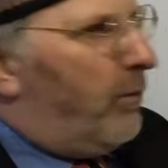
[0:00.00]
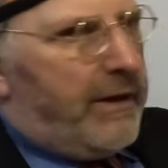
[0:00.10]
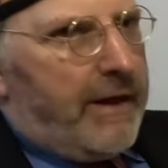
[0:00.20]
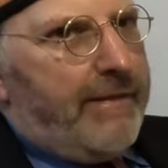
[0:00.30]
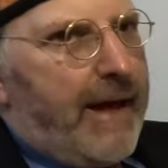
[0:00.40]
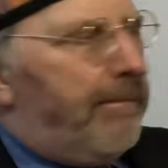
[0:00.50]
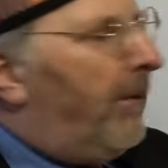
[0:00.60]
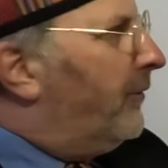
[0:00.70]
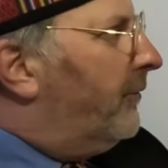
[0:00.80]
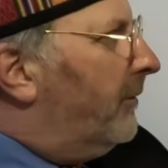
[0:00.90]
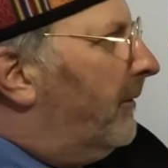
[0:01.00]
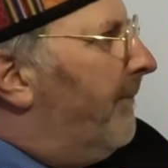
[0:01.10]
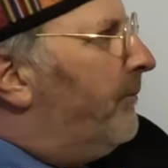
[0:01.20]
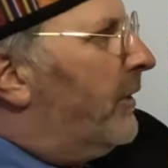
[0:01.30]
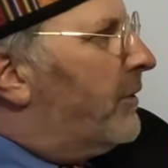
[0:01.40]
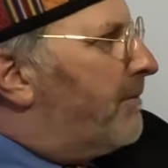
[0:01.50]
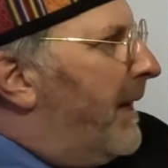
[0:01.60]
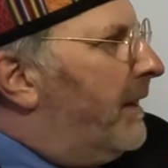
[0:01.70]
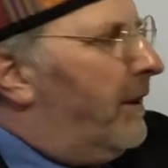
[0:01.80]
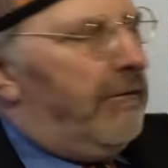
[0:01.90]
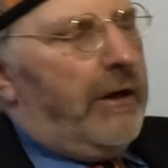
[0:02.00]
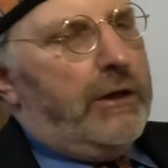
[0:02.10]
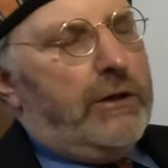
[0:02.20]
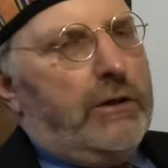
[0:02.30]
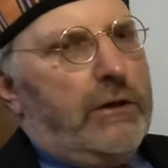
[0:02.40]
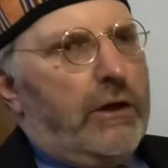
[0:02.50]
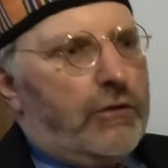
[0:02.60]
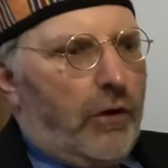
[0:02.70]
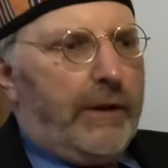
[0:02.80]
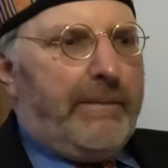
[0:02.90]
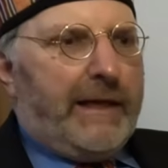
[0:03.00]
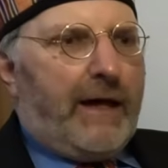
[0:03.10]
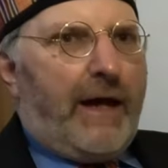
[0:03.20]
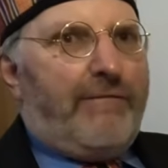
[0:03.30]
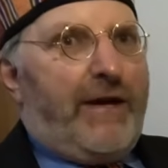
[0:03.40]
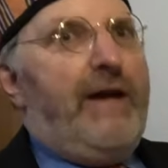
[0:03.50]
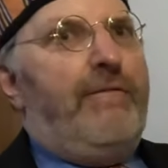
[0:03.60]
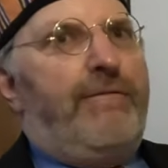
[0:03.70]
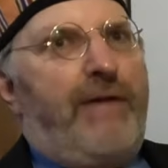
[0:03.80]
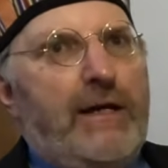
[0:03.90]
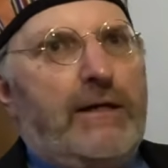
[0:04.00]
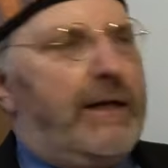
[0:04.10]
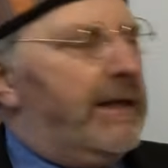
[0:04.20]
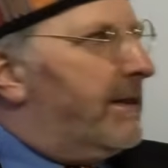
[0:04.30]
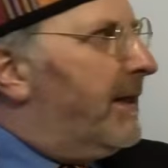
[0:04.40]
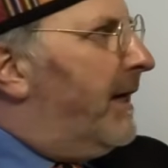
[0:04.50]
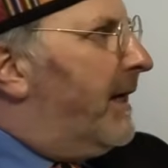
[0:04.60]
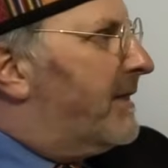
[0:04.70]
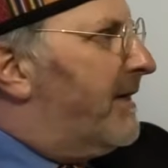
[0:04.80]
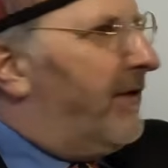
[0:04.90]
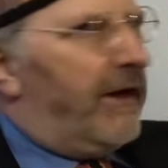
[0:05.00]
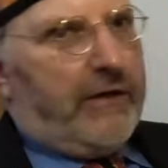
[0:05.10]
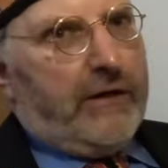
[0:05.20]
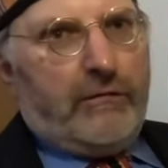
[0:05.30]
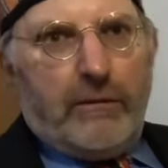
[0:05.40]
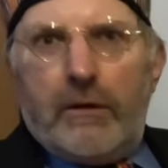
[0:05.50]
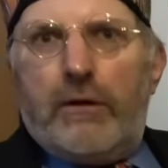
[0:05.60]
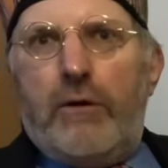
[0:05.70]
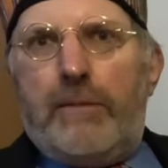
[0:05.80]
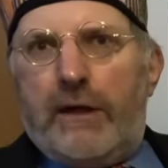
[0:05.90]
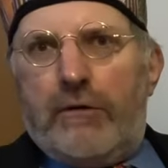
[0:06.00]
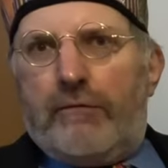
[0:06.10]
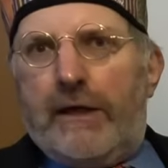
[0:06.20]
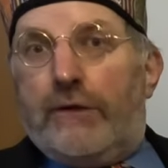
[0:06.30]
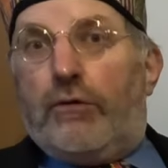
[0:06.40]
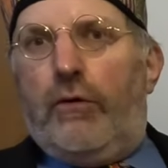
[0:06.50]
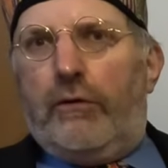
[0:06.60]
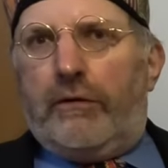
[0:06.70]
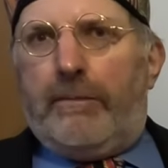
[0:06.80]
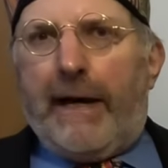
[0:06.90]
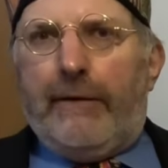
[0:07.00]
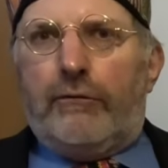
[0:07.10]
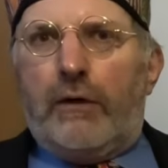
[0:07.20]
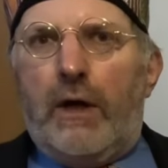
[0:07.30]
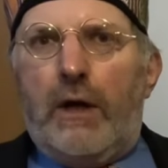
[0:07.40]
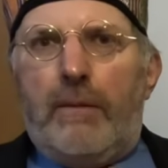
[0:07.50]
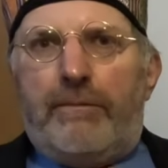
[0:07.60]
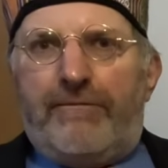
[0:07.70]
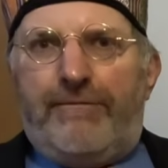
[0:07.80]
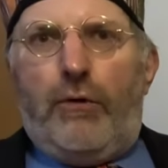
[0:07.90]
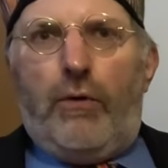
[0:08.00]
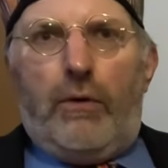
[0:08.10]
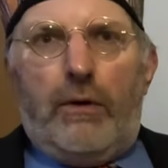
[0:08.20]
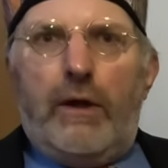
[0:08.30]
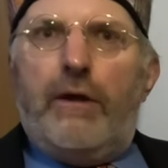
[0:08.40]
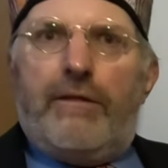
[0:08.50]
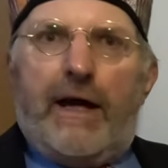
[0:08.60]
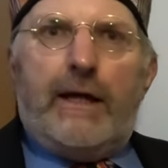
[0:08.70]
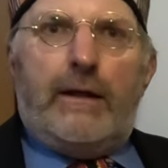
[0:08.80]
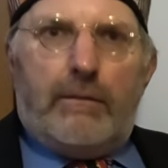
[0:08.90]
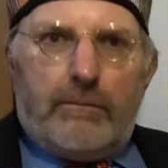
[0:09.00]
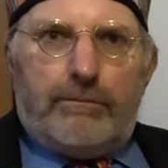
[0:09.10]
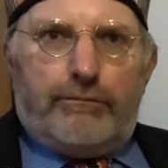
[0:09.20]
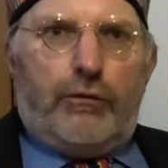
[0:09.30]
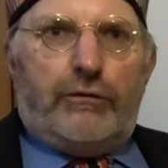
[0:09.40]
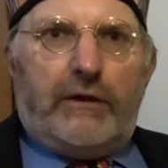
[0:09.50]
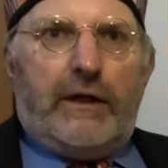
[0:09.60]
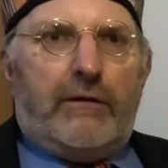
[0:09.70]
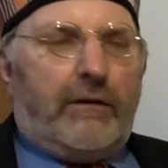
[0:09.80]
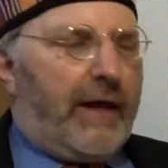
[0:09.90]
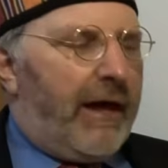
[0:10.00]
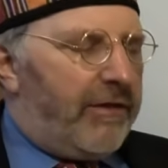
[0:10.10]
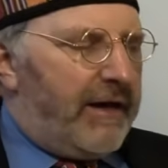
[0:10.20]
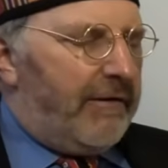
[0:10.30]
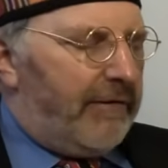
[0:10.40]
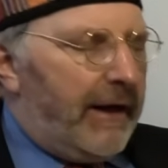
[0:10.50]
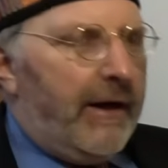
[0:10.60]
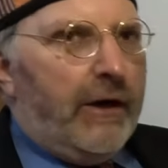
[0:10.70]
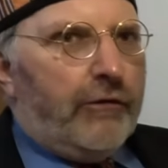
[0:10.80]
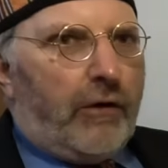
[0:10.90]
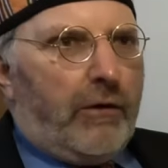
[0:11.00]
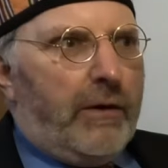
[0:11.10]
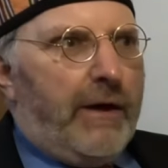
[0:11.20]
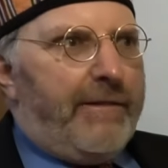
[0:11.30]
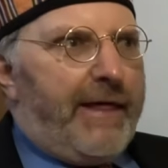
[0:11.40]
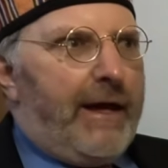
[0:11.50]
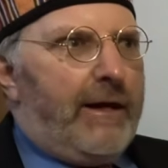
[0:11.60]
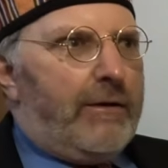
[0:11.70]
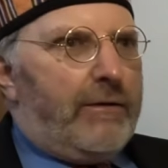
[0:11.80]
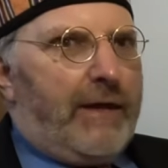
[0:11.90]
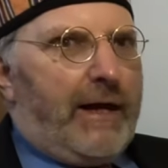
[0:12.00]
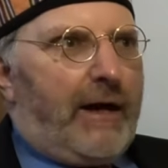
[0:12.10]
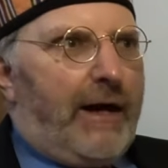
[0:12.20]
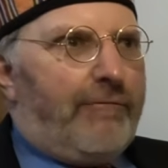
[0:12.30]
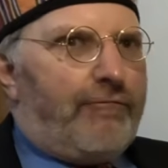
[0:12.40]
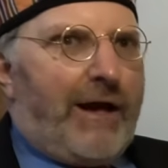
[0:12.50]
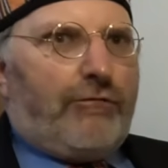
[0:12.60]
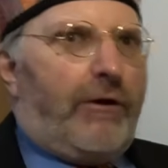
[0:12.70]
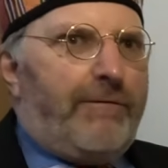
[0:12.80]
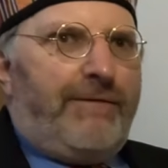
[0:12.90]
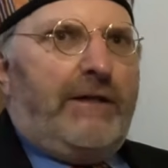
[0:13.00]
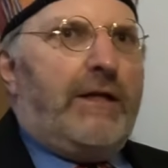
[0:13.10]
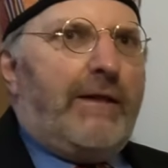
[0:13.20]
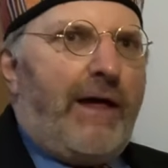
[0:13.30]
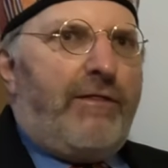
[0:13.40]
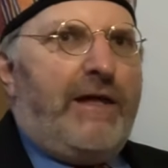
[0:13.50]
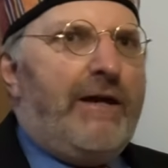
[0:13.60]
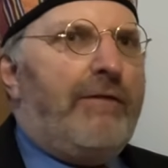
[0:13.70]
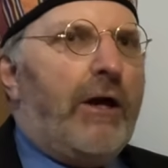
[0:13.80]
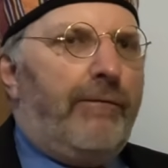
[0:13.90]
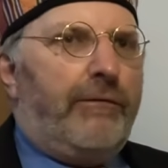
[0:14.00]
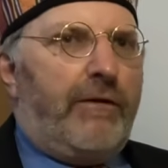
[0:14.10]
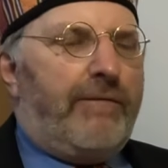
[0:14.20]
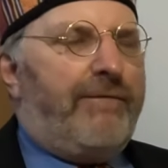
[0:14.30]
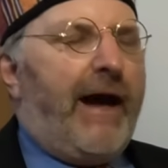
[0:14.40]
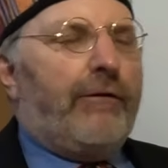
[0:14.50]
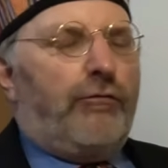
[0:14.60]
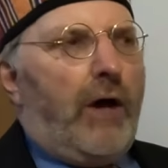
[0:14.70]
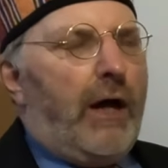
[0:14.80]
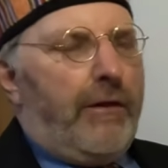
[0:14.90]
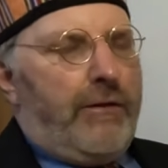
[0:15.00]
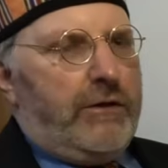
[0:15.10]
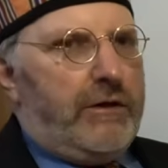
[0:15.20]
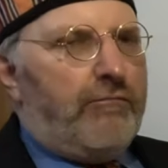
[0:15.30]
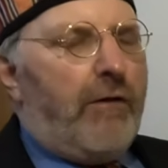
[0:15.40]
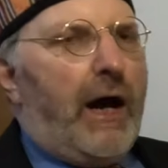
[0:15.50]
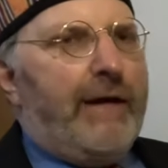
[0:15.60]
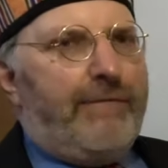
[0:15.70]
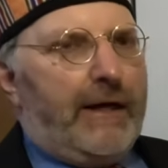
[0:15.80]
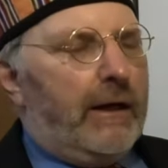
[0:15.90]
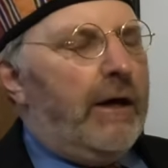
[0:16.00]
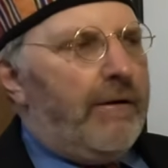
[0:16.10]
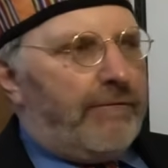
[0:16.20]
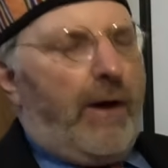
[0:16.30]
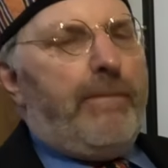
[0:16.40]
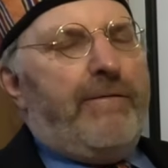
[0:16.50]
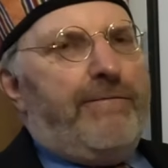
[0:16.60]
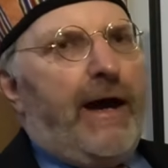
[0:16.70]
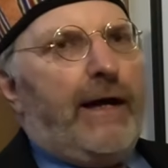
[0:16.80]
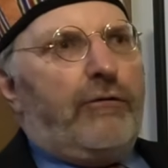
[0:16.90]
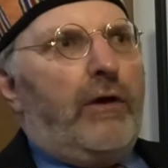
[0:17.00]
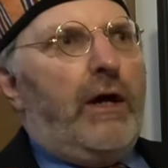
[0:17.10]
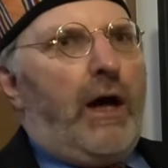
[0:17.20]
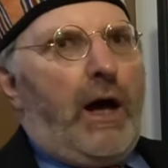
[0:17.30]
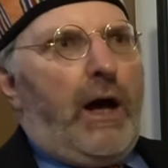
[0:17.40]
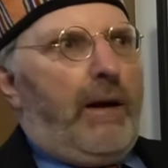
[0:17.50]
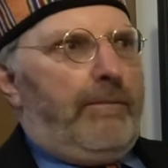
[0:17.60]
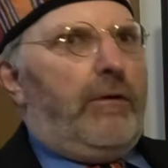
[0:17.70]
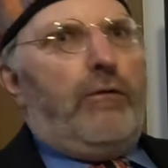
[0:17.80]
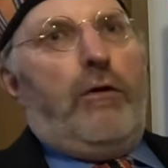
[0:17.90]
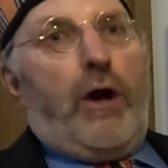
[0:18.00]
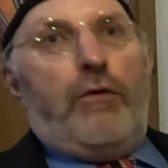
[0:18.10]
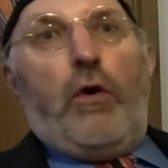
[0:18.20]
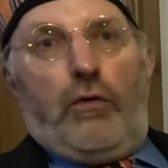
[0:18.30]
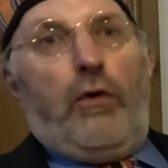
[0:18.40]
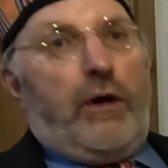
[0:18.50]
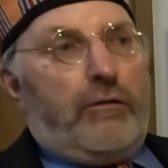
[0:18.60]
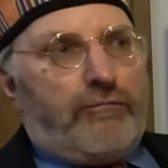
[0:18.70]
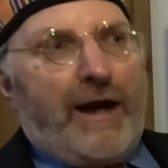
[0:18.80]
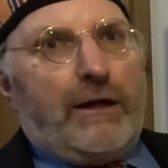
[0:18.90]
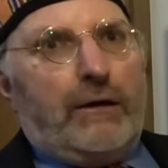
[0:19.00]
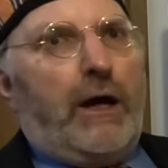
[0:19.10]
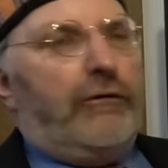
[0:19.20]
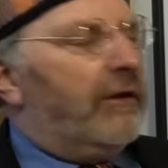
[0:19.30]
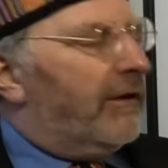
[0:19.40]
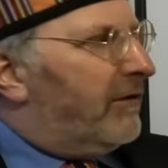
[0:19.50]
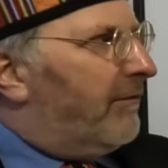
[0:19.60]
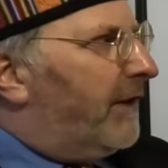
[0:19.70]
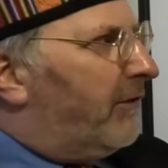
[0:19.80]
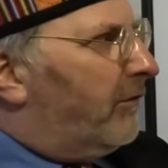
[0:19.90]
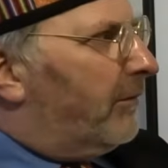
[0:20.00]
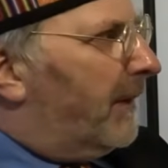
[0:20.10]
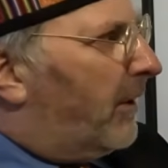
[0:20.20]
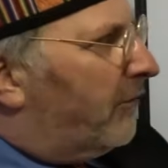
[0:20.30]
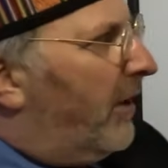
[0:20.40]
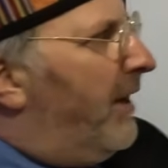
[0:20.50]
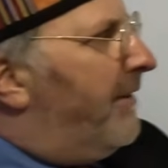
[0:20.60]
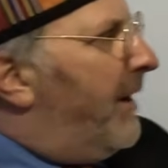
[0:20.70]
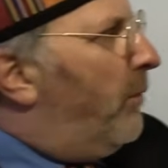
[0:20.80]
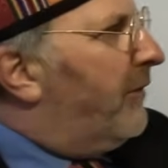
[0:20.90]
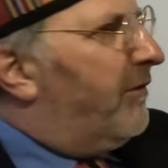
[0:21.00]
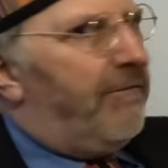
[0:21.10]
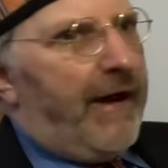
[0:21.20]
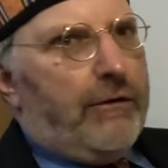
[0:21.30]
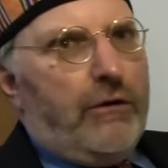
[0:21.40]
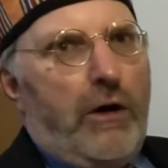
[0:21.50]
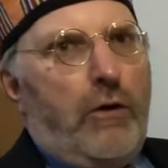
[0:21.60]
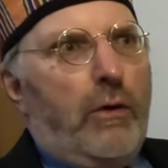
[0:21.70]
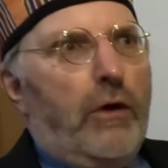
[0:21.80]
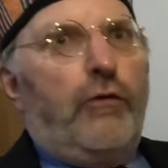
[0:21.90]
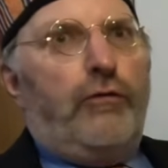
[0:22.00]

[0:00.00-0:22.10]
within their model, Spengler and Toynbee kind of invented a civilization that nobody had really talked about before they brought it into their theory. So they're kind of retrofitting their theory onto the facts rather than deriving from the facts or recognizing a civilization, because there was in fact no